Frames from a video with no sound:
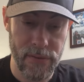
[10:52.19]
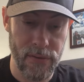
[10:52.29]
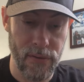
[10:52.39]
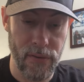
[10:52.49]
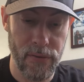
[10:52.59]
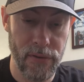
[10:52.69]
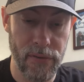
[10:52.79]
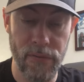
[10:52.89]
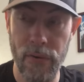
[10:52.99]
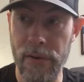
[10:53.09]
So looking
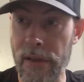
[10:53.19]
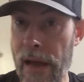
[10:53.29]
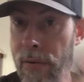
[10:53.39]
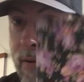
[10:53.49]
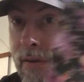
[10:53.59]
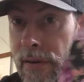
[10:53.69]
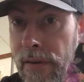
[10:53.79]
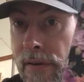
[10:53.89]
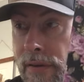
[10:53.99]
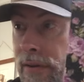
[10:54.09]
forward to that one.
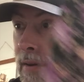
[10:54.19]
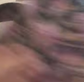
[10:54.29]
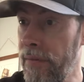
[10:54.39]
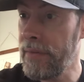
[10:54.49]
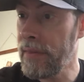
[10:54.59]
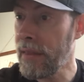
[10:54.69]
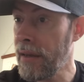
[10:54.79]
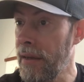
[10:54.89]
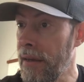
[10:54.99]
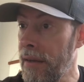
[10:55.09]

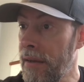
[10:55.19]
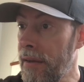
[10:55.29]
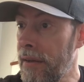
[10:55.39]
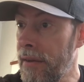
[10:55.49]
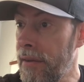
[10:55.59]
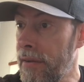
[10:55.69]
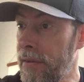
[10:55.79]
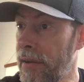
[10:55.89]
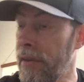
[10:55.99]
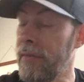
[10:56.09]

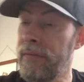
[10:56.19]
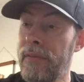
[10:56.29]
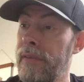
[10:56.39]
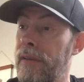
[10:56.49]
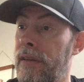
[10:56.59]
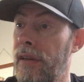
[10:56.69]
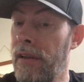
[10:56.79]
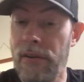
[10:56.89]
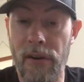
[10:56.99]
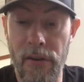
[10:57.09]
I'm gonna get
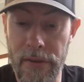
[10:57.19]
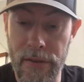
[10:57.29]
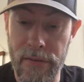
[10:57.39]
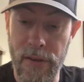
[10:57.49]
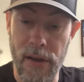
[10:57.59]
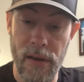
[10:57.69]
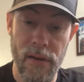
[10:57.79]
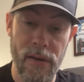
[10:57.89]
into all these today.